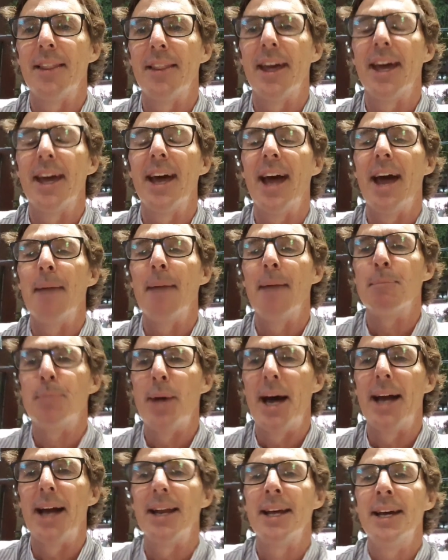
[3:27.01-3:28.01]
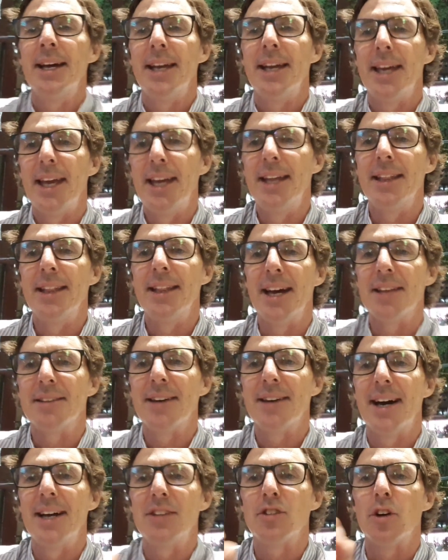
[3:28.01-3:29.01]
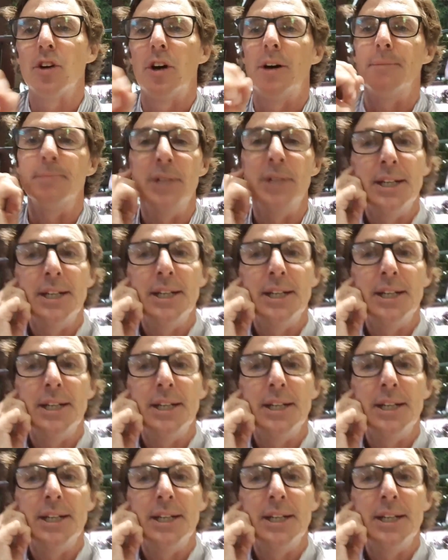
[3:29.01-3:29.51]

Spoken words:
there and bat in that daytime.